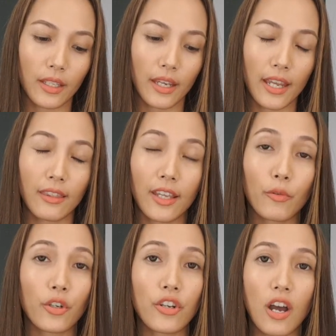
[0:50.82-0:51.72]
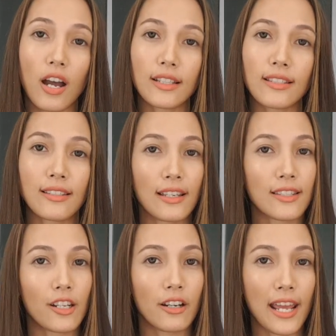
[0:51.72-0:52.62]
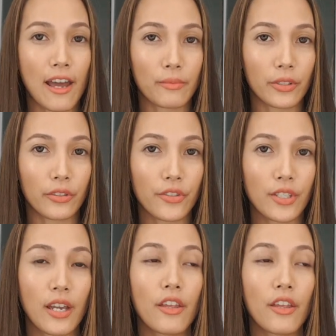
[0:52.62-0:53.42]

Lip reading: and they were not tested on animals.